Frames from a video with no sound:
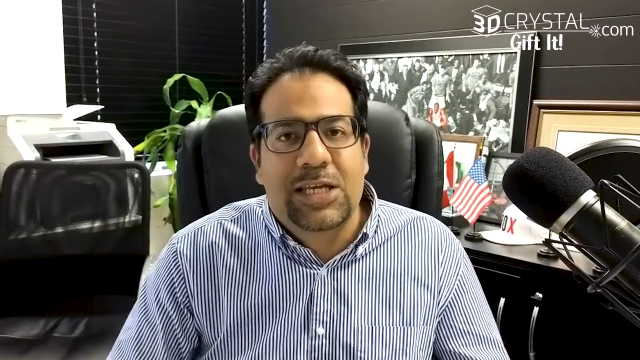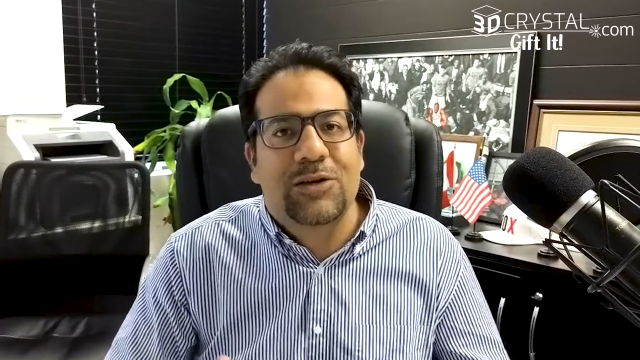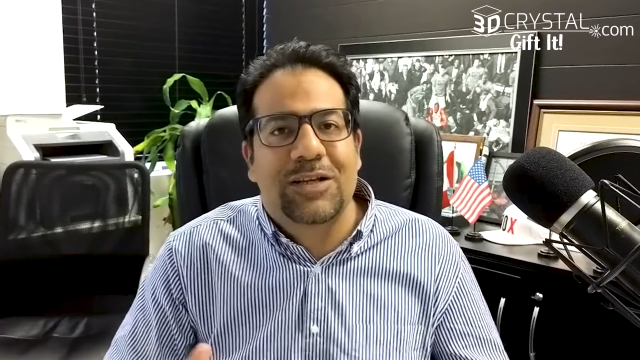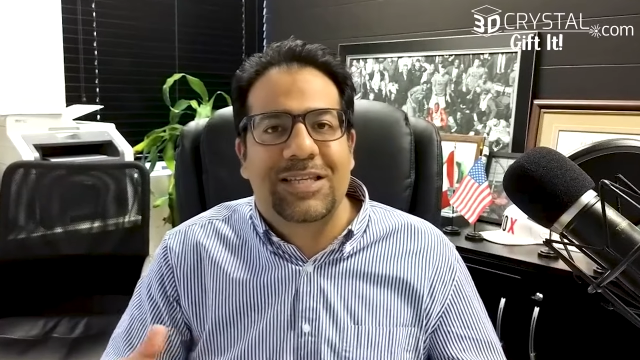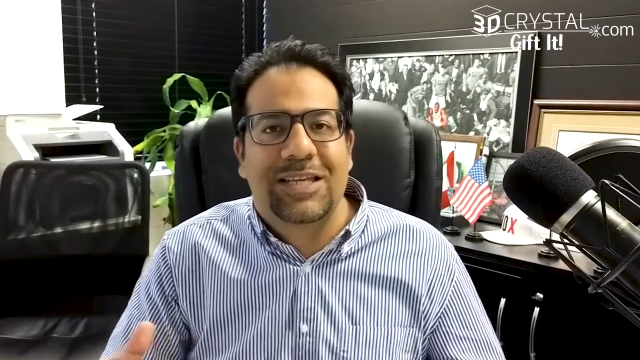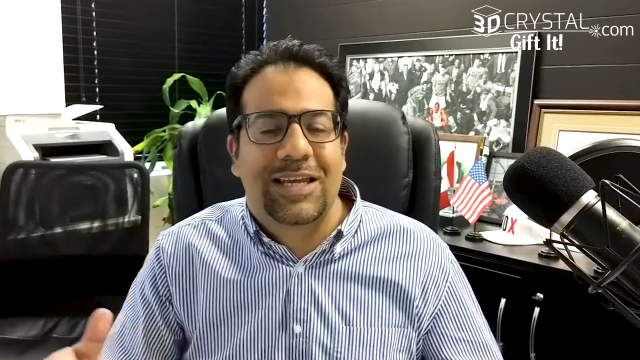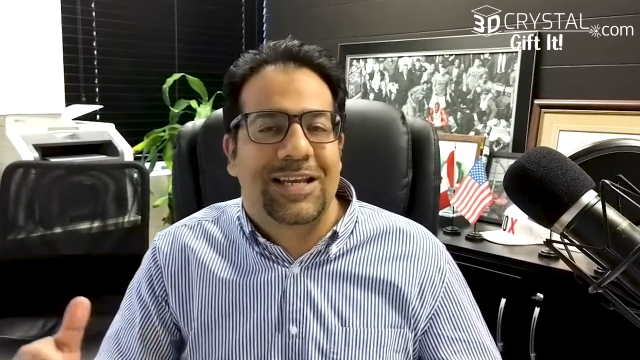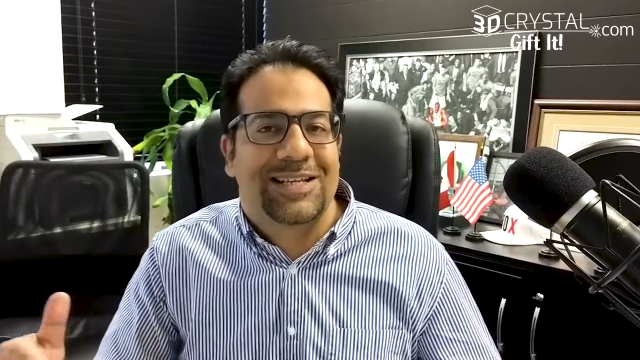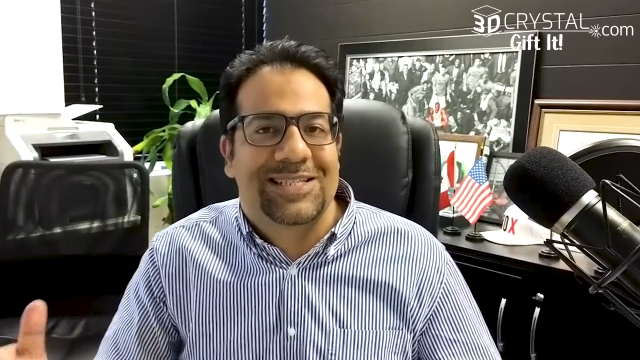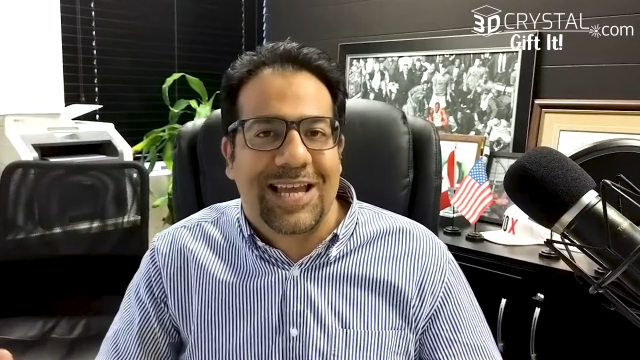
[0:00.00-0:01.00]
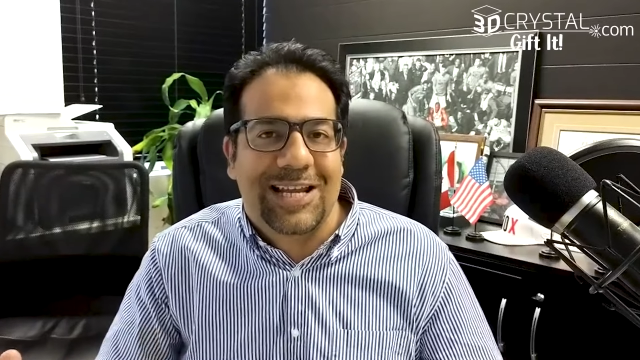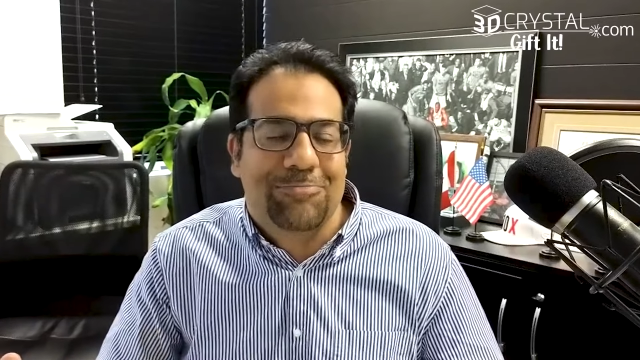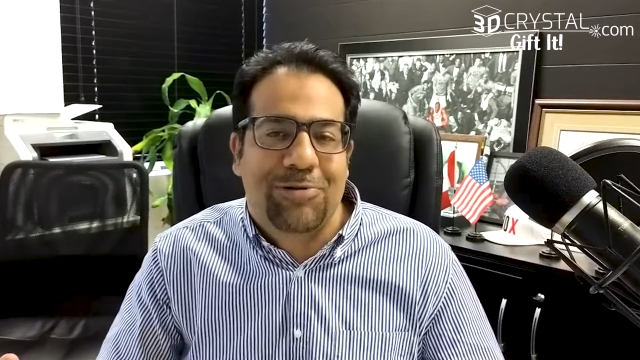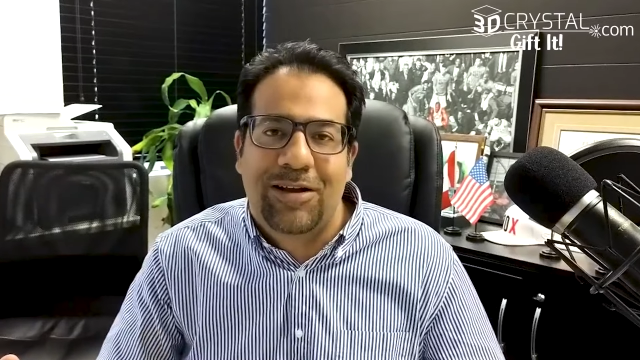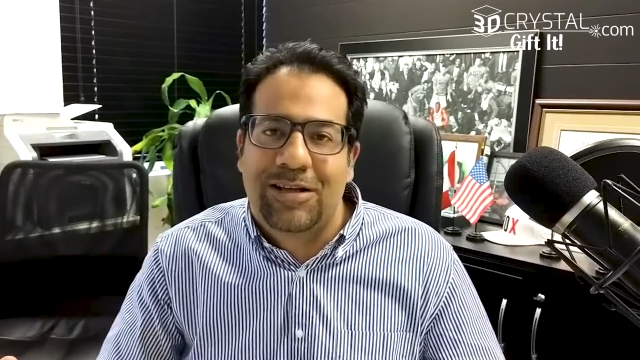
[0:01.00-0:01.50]
You can take an
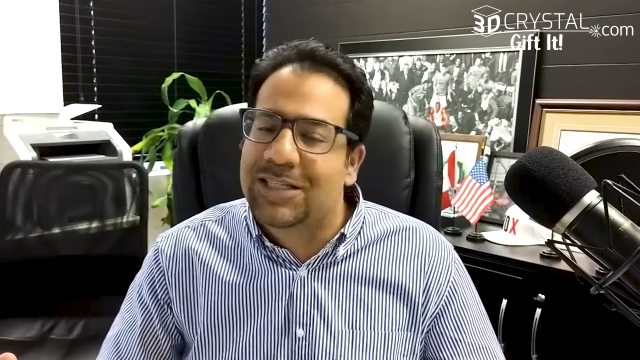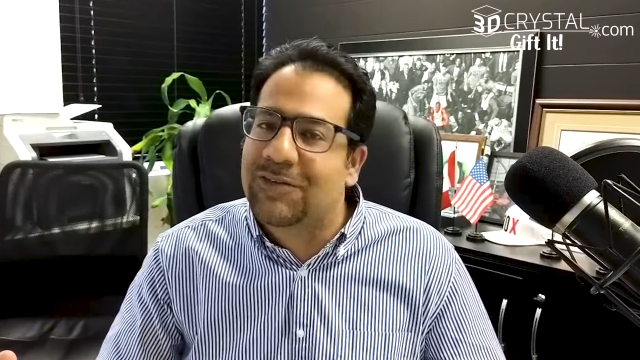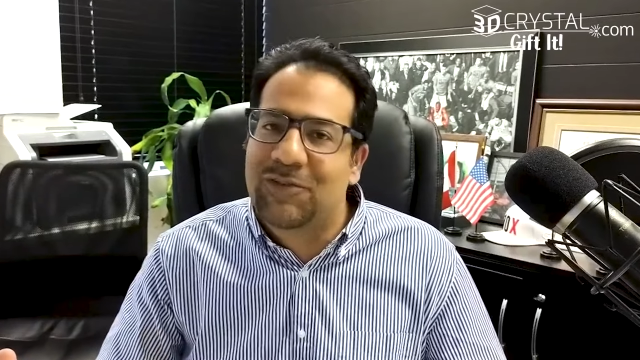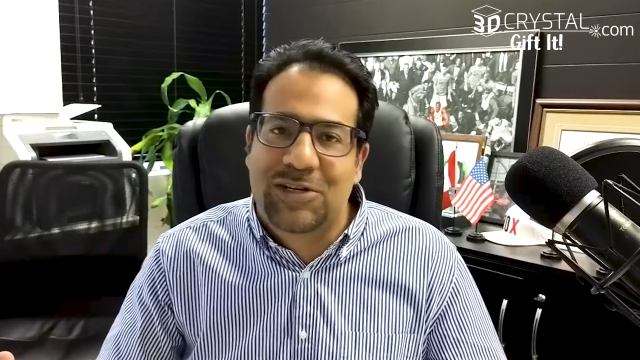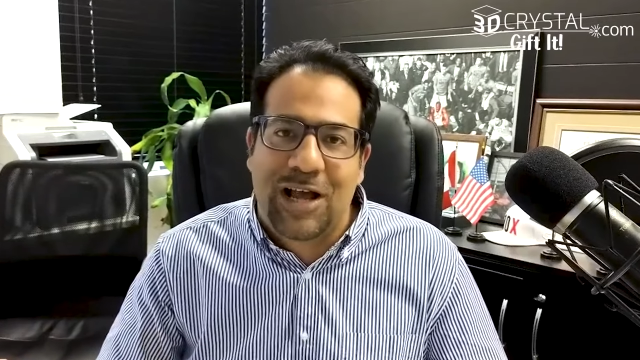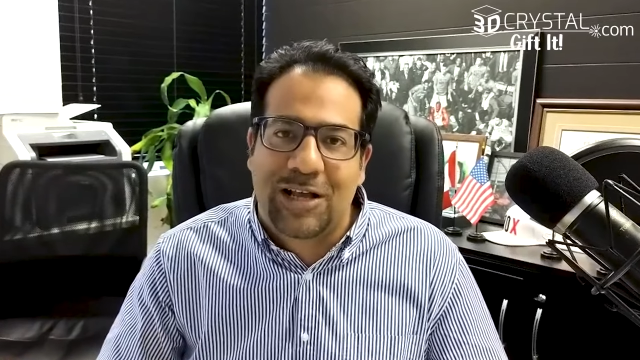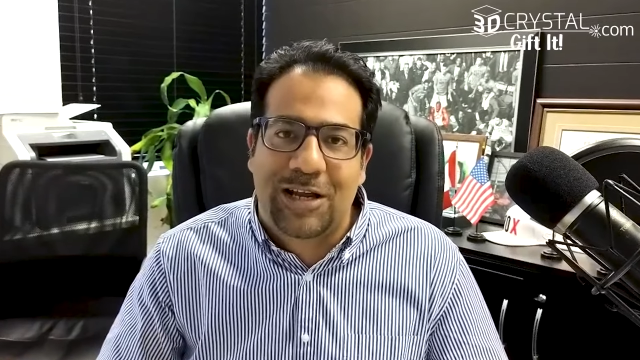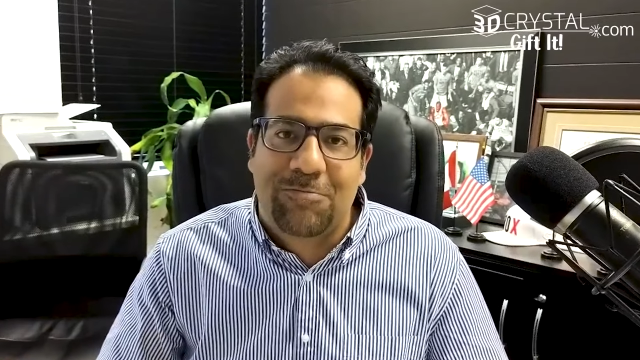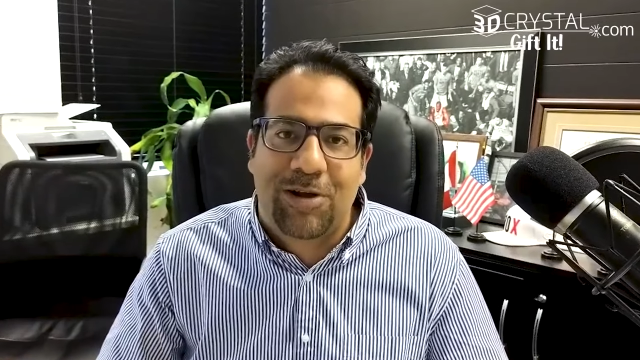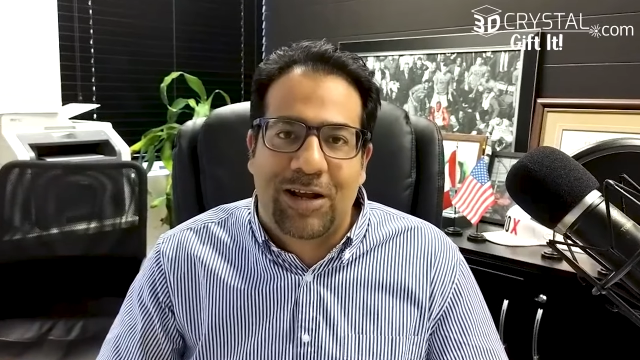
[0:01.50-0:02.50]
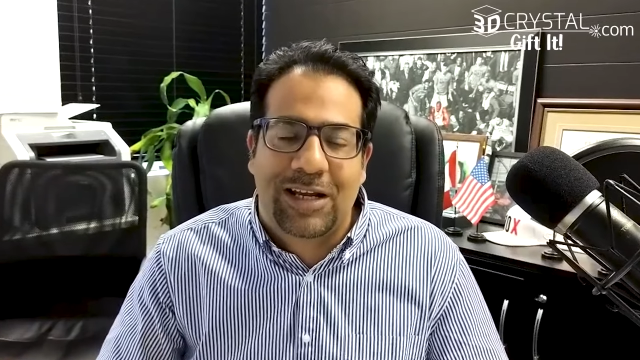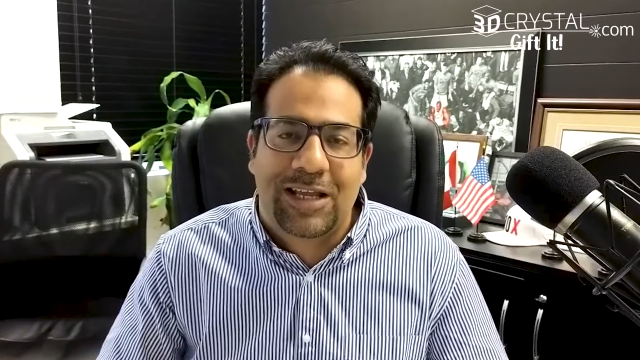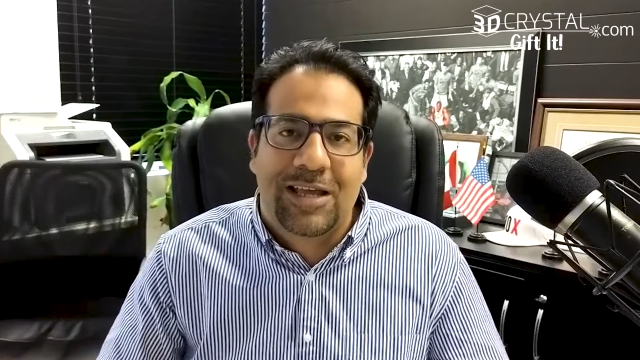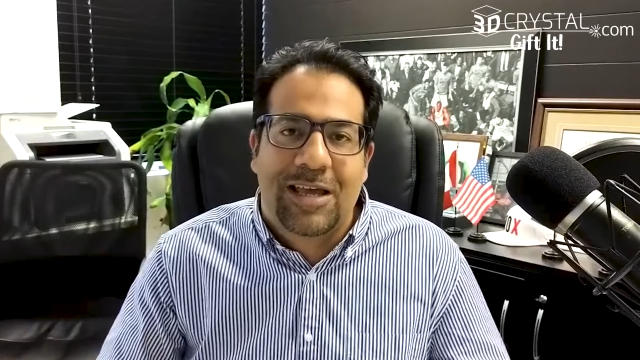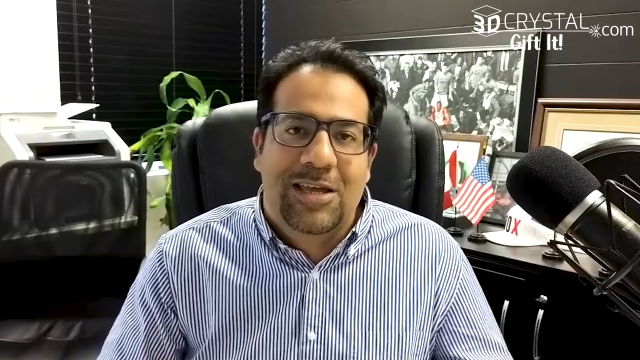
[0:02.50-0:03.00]
exciting product, and if you're not good at
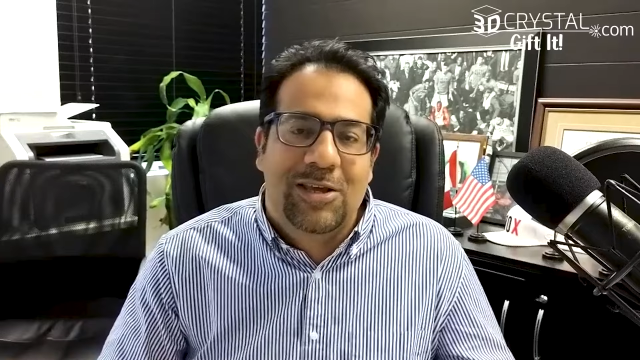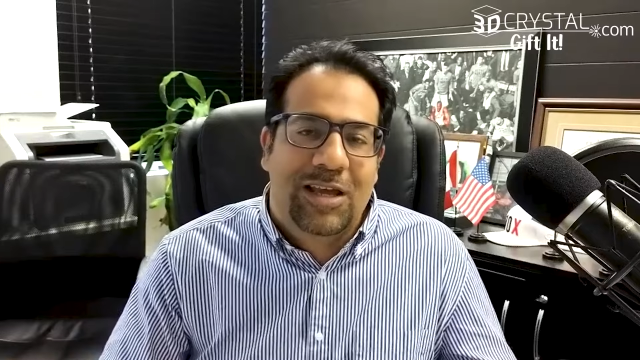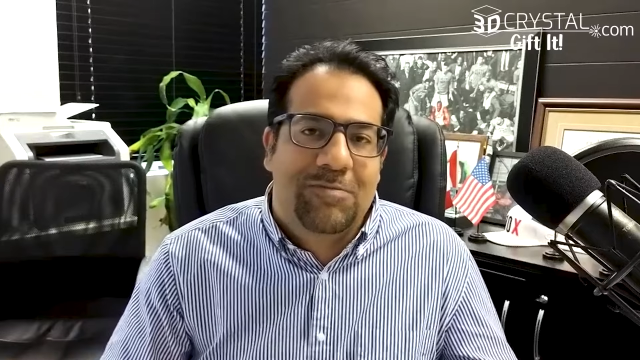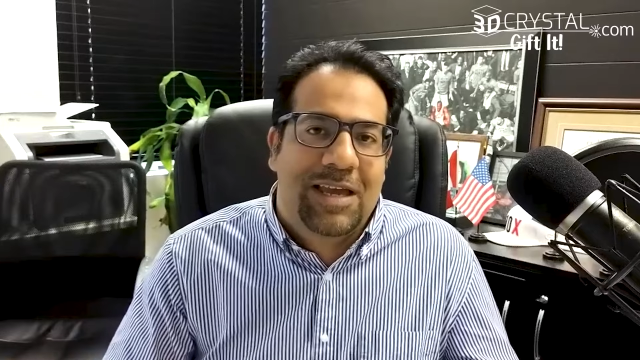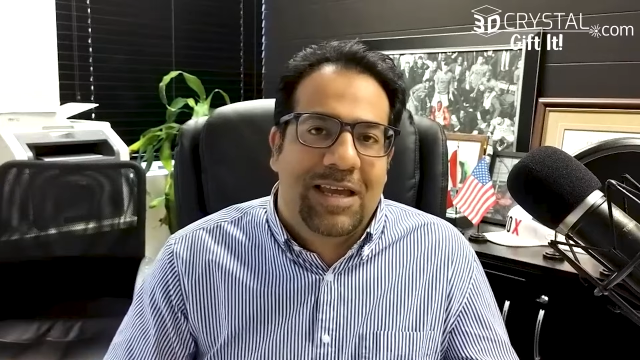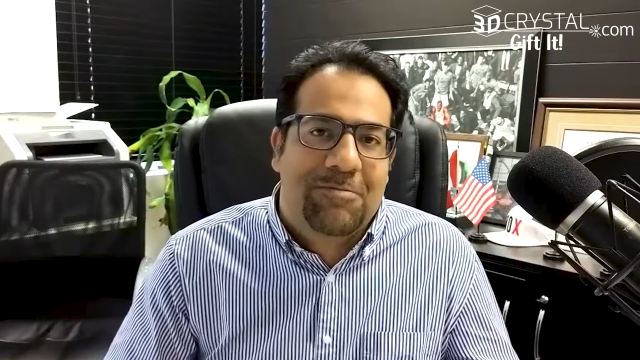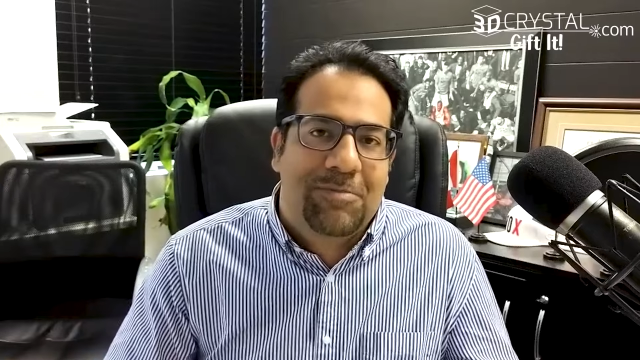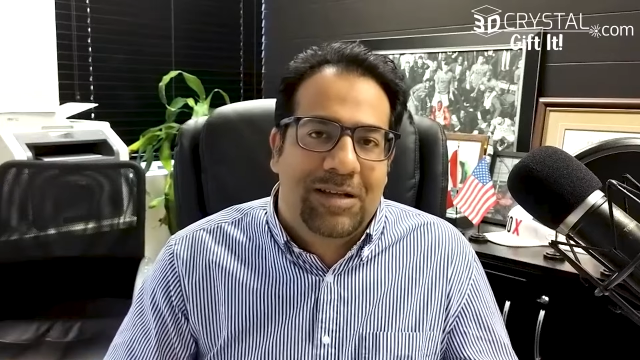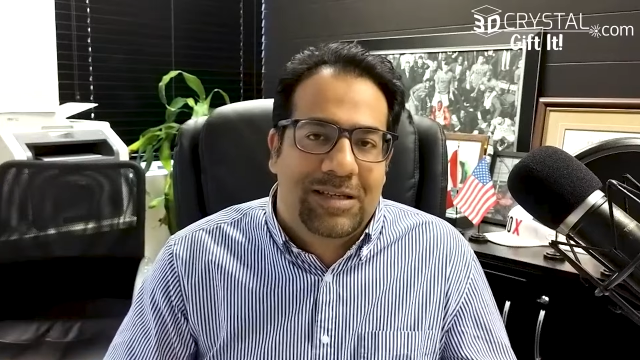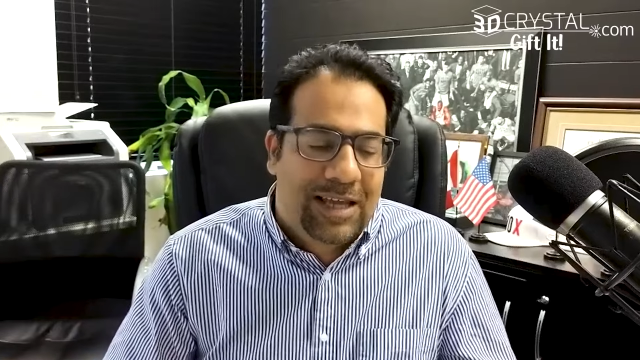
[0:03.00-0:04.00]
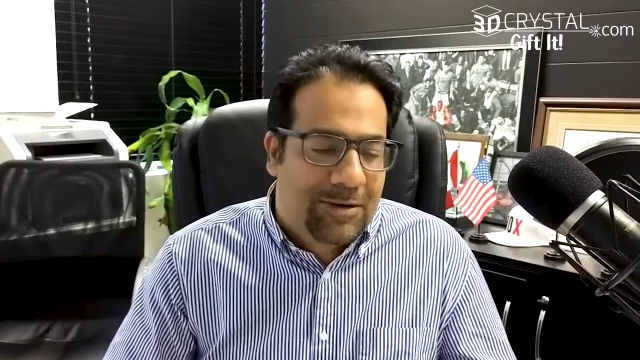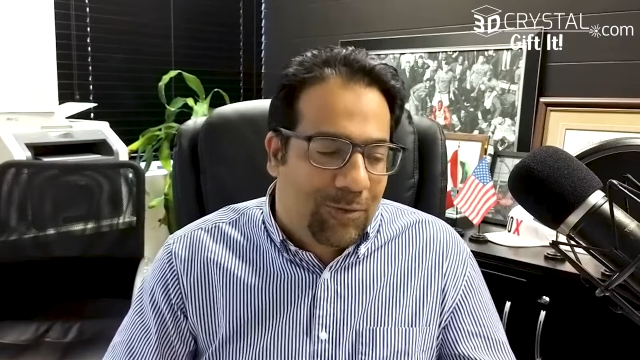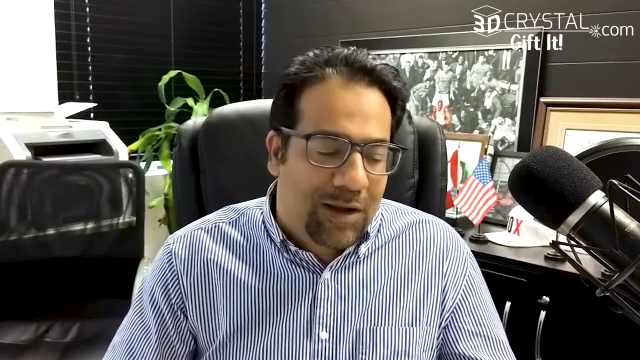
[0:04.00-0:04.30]
marketing, you can make it mundane.